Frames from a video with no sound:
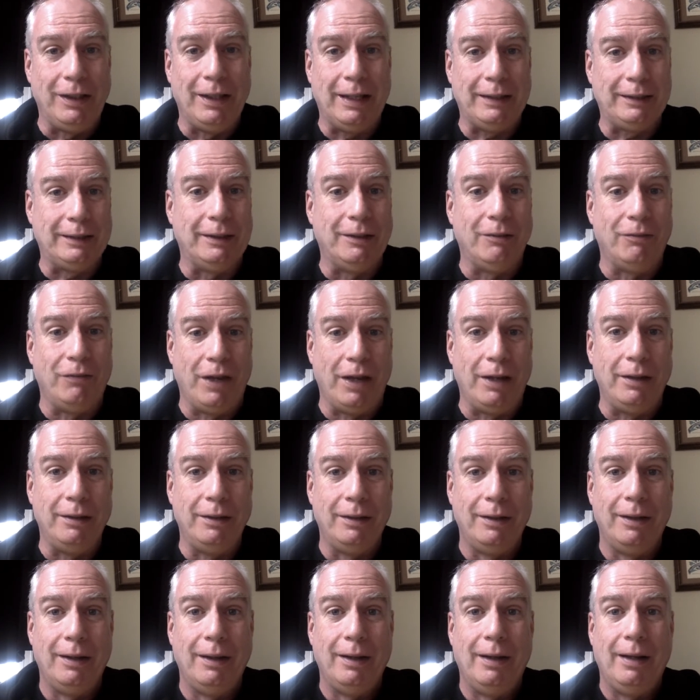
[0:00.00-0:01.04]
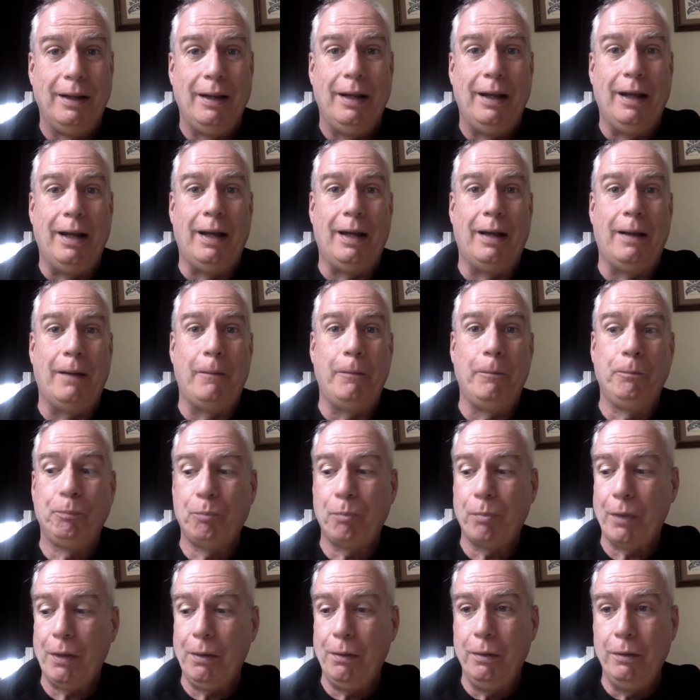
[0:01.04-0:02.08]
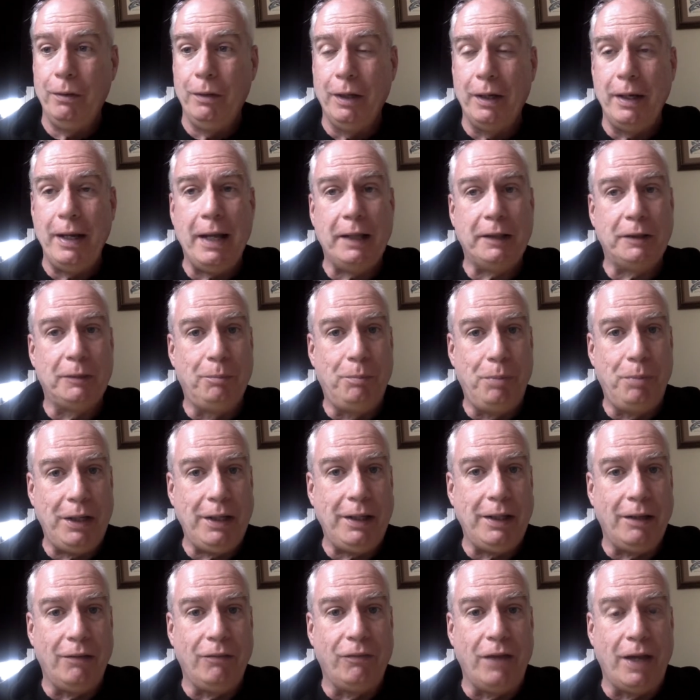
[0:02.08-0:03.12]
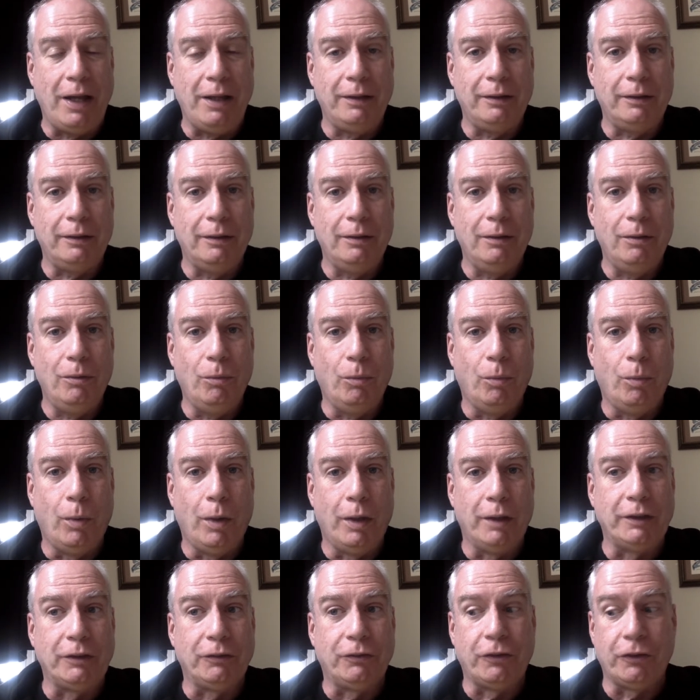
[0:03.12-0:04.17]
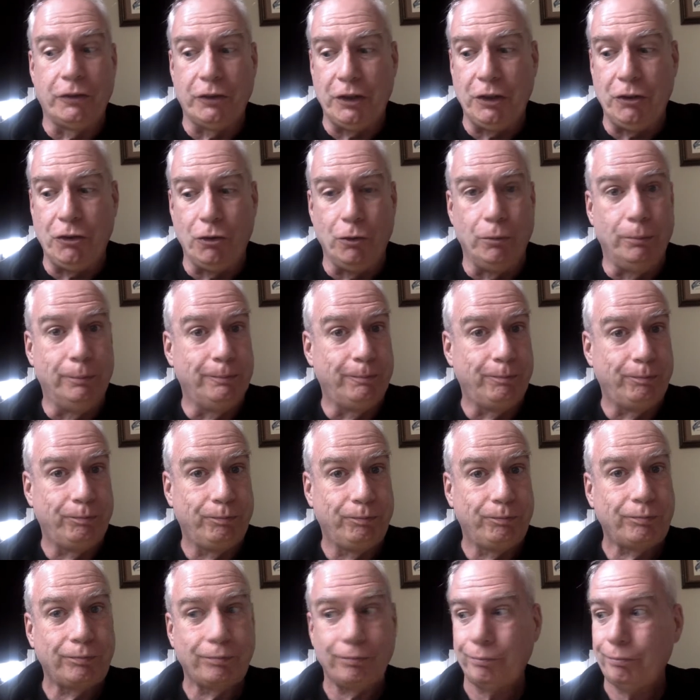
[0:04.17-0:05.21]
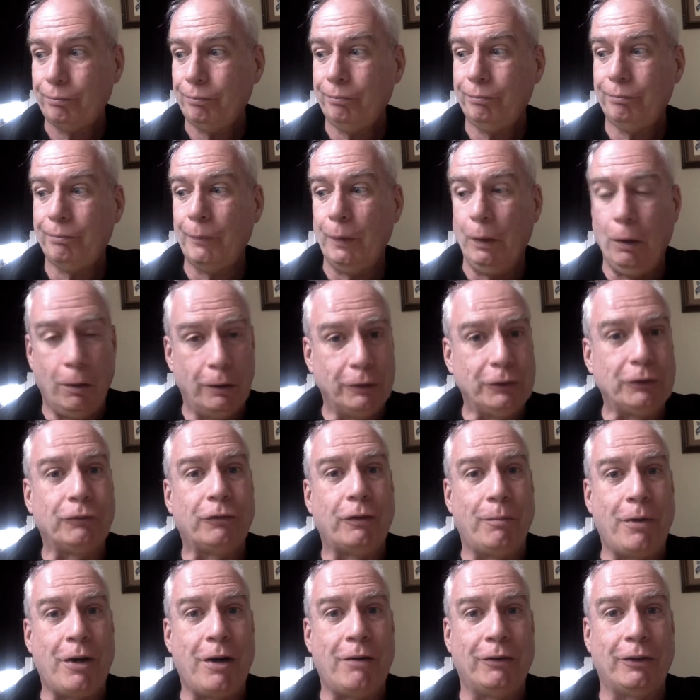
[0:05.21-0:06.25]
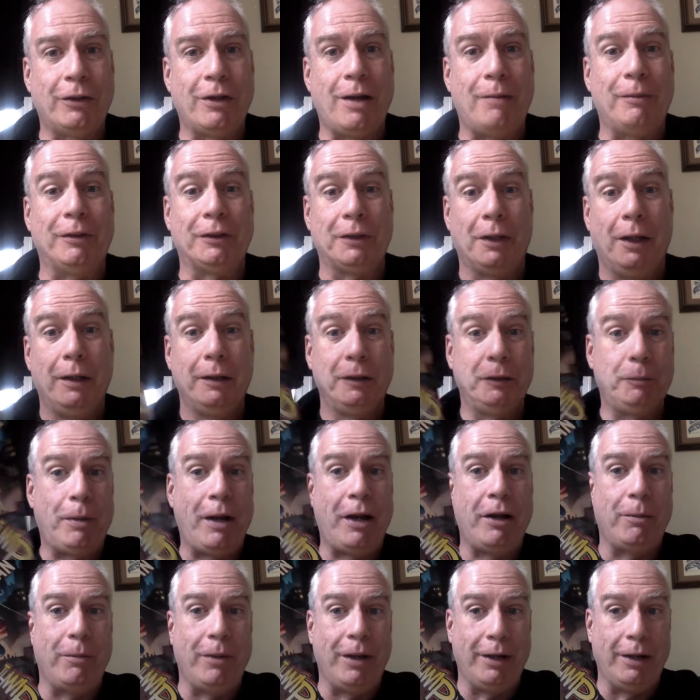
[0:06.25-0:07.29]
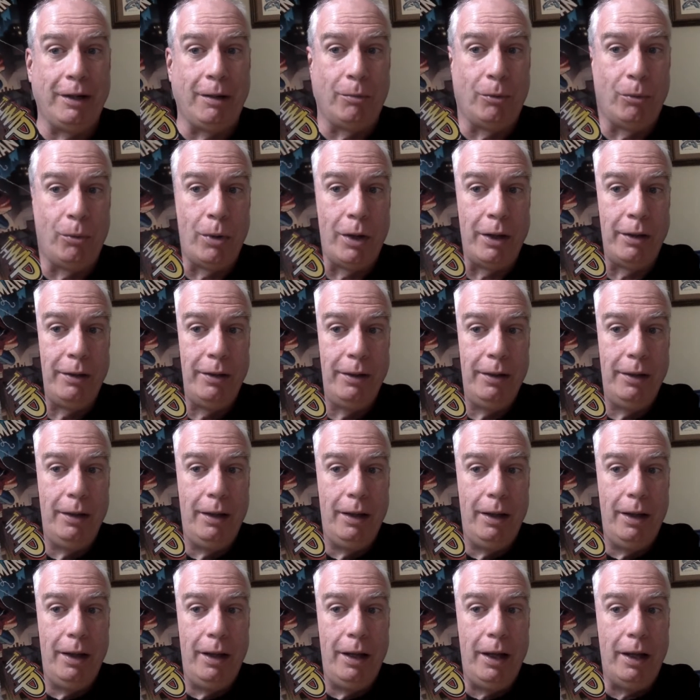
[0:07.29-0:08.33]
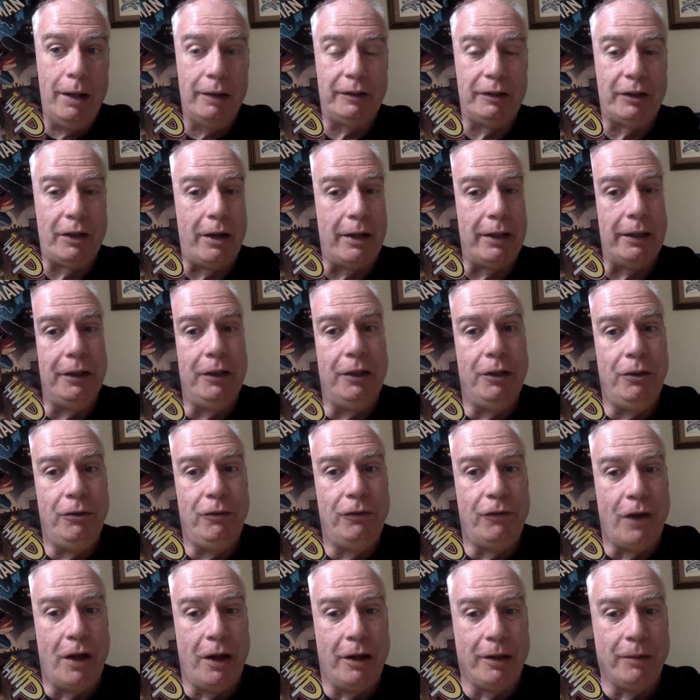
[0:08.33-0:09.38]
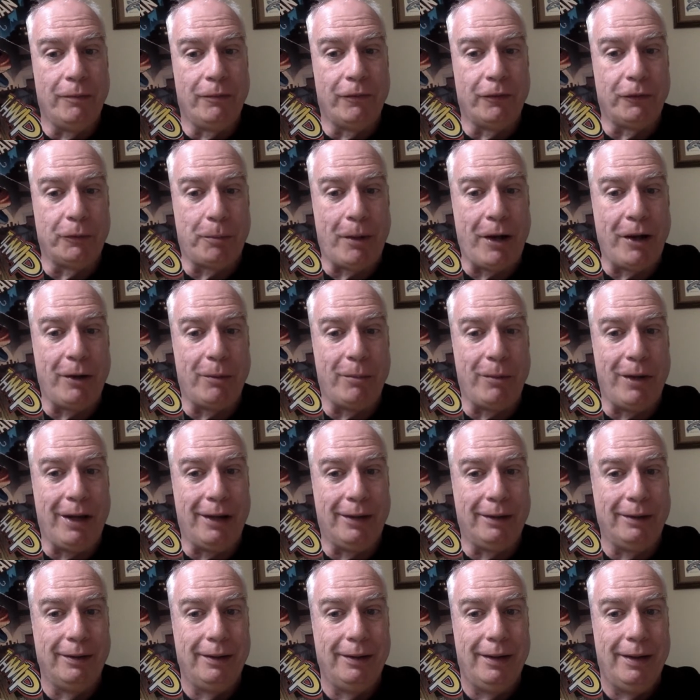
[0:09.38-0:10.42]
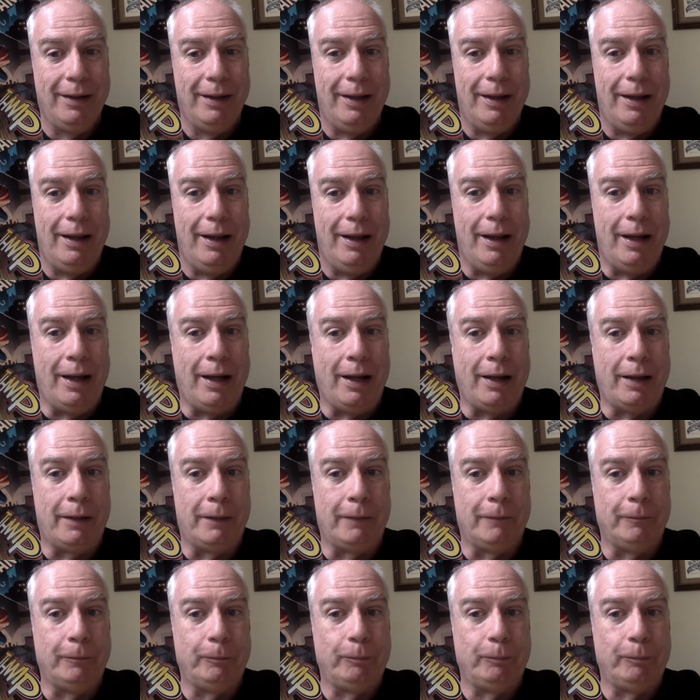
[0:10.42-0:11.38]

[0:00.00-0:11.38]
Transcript: that's an event. Uh, the next big event was a first issue, also from Marvel Comics, Spider Man number one, uh, starting a new volume for Spider Man. Uh,